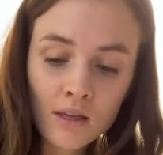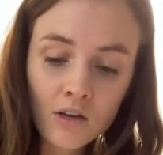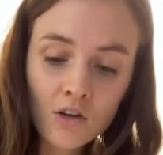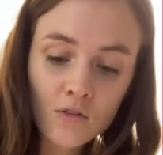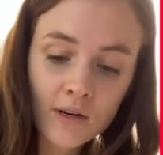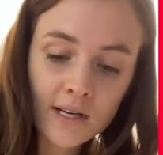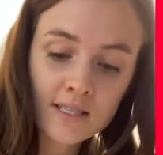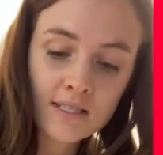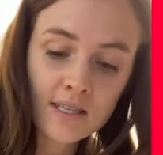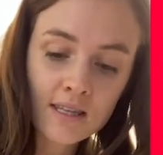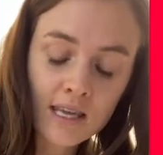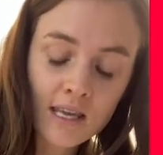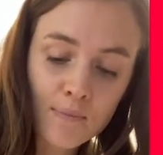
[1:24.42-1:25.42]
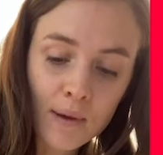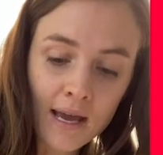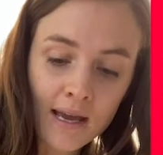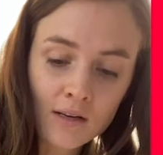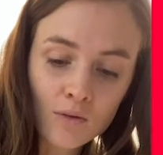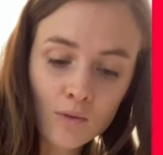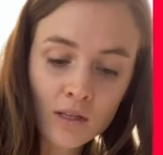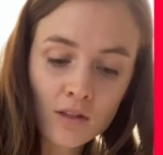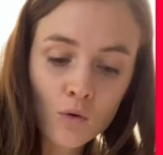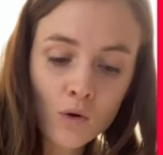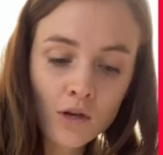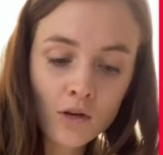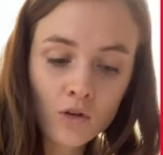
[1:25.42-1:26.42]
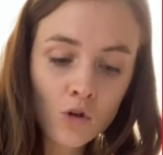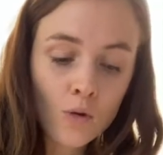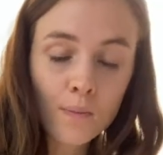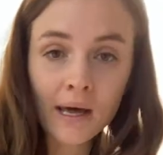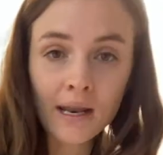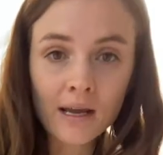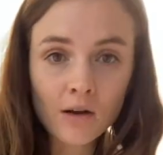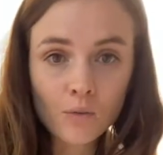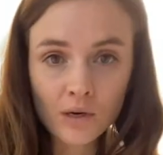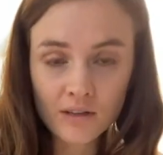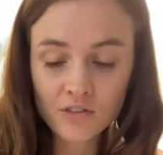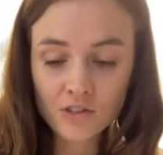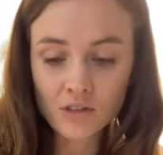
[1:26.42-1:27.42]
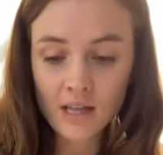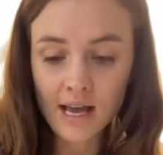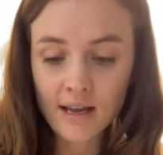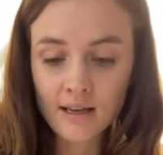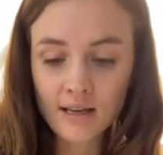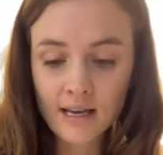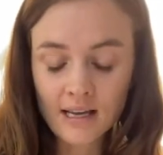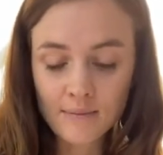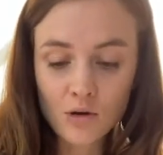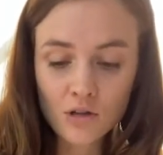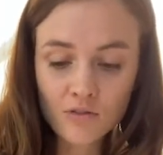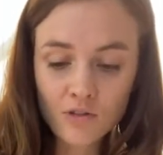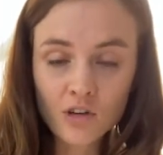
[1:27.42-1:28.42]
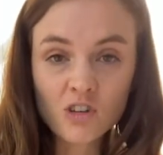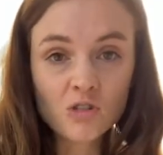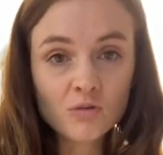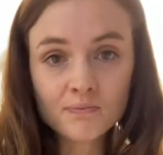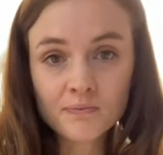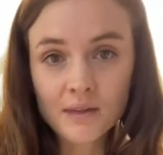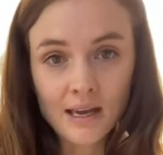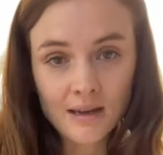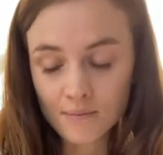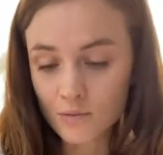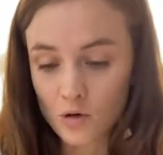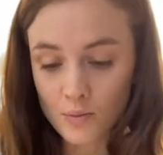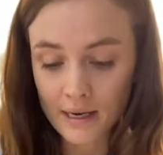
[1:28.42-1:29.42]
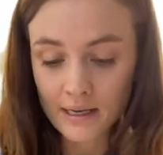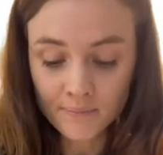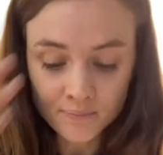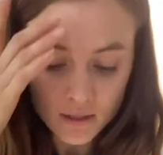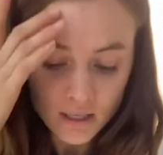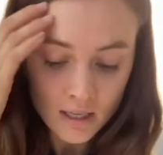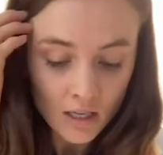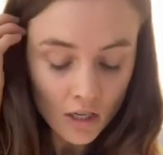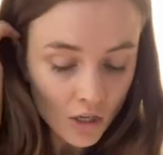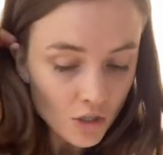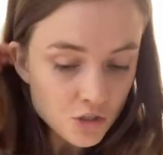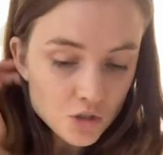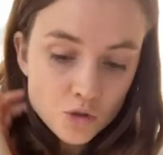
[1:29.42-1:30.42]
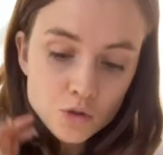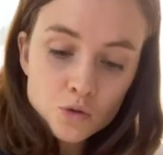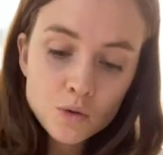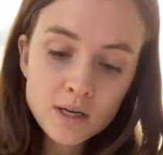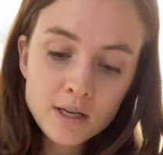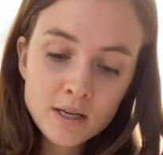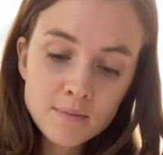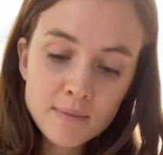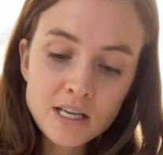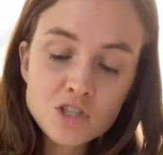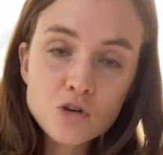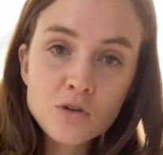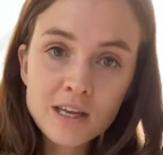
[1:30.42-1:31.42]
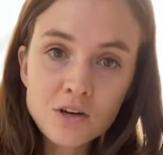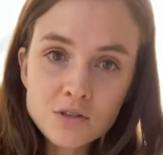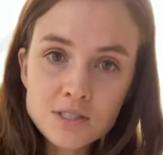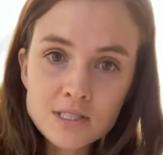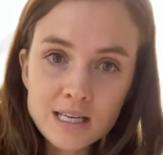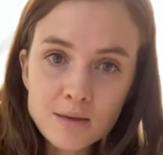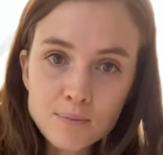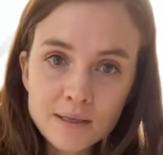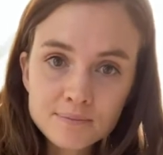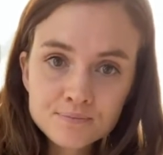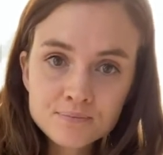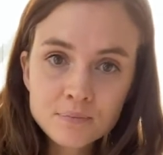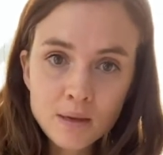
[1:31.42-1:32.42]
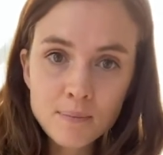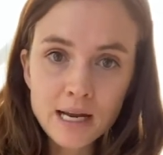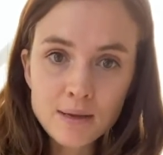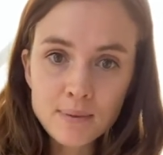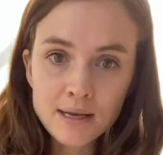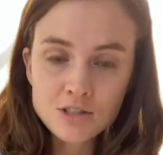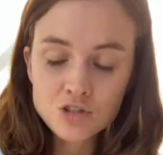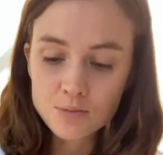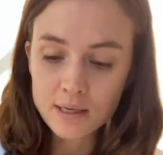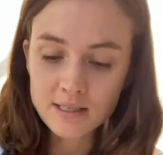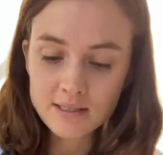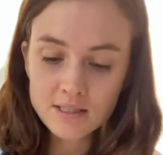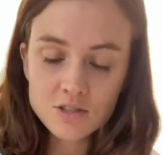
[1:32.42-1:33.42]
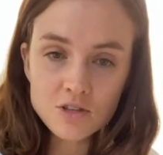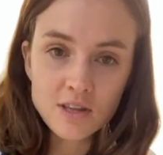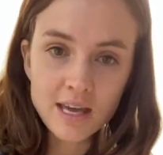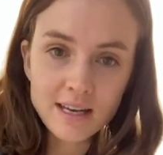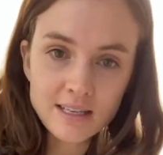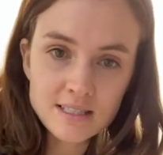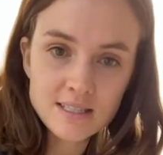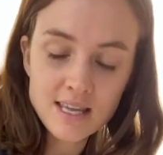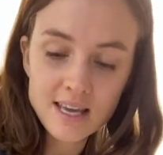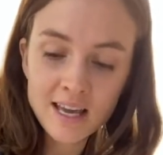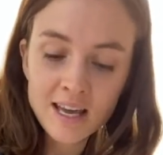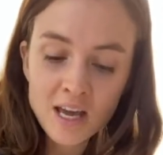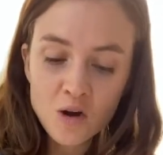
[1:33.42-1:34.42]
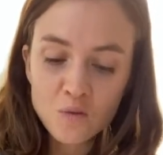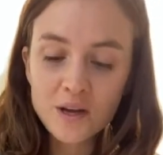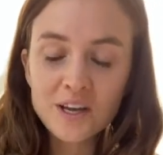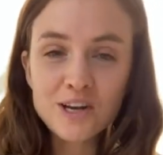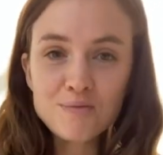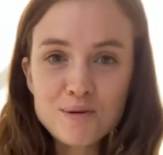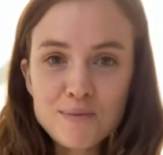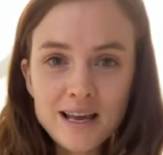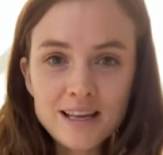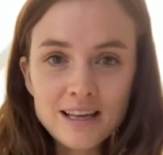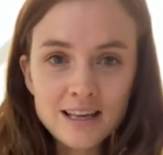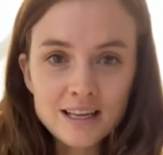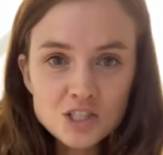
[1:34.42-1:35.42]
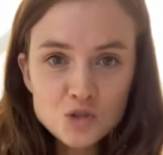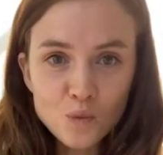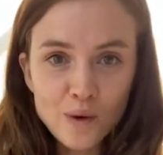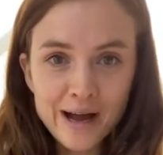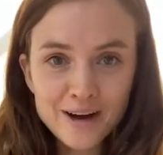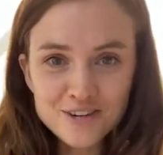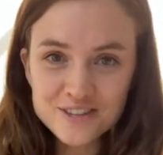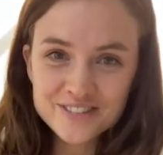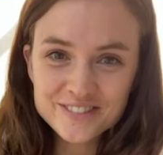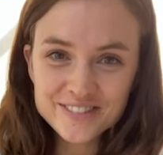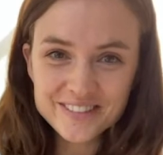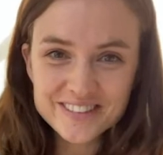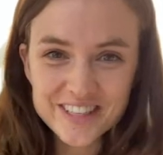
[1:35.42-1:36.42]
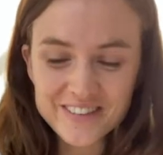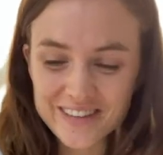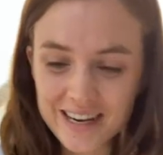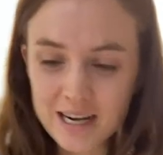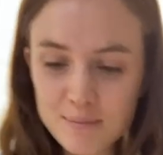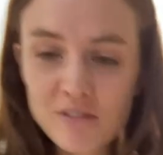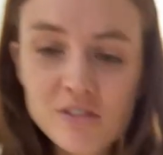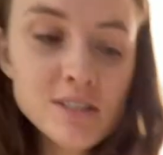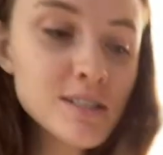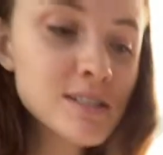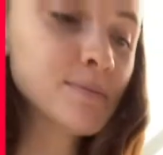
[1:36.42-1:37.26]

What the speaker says: grease the pan with oil or butter, whatever you like, olive oil or butter, to make sure they don't stick. But patty pan's super easy, so that is there. We're going to be making 12 chocolate banana muffins.